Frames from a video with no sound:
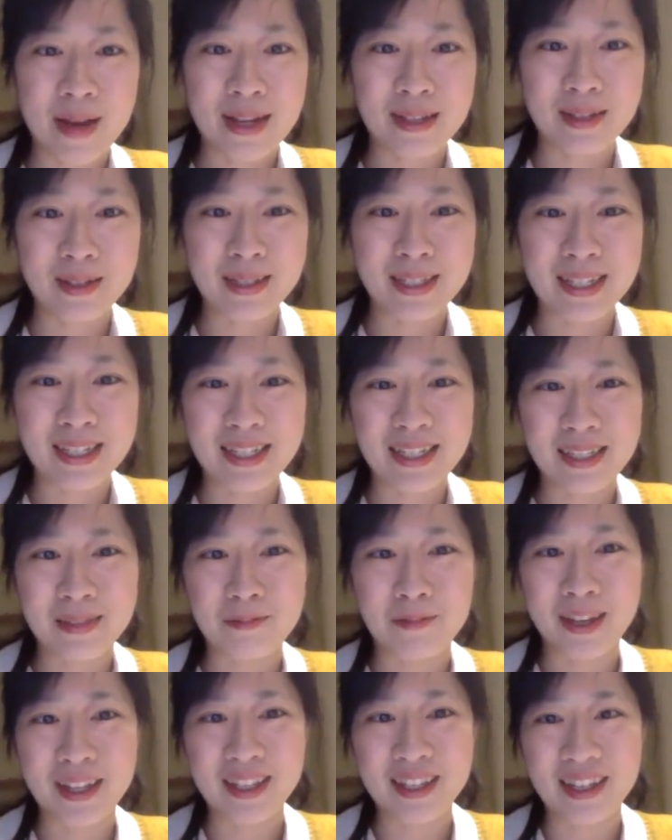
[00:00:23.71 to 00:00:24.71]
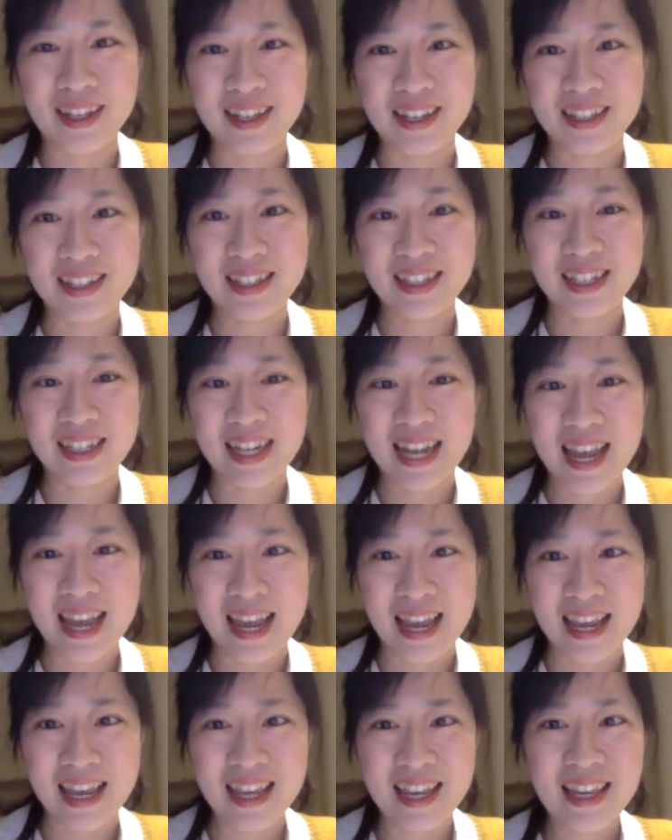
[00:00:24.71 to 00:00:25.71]
panelists with us
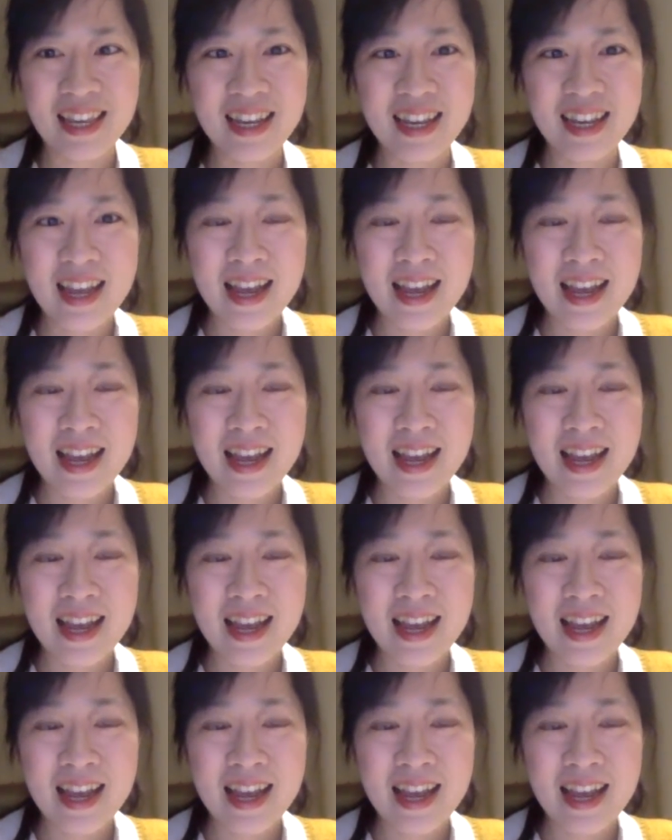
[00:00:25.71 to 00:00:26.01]
today.